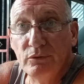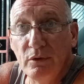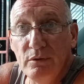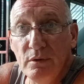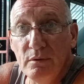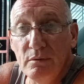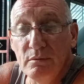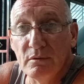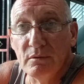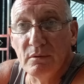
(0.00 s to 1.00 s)

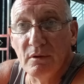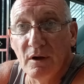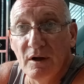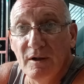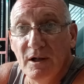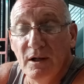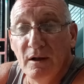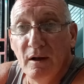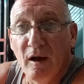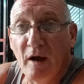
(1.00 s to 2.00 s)

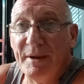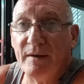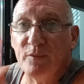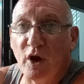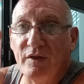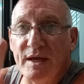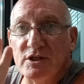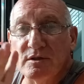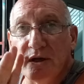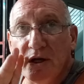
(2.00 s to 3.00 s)

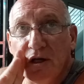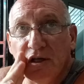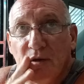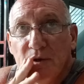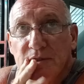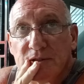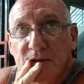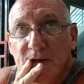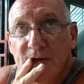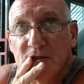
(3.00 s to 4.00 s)

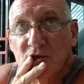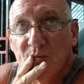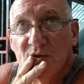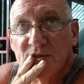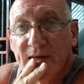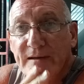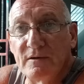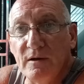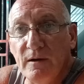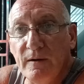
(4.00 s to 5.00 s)
someone
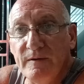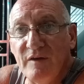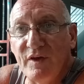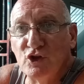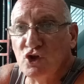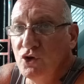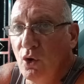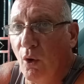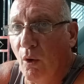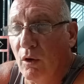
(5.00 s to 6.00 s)
said they
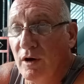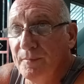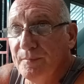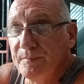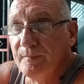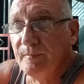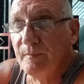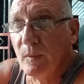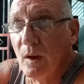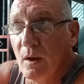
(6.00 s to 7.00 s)
snore.
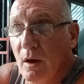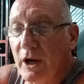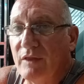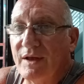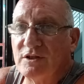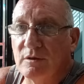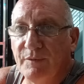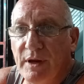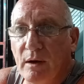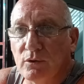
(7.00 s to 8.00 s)
Okay, that's
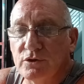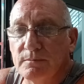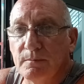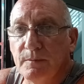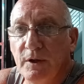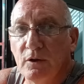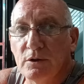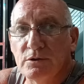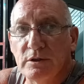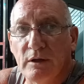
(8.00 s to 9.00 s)
something else,
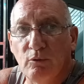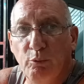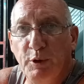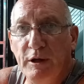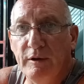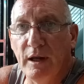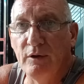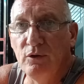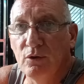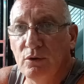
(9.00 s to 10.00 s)
because that would be
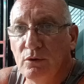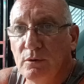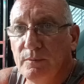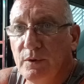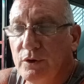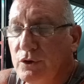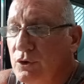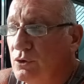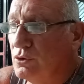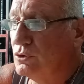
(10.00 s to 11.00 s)
then
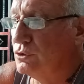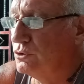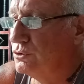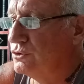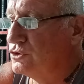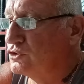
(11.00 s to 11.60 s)
you're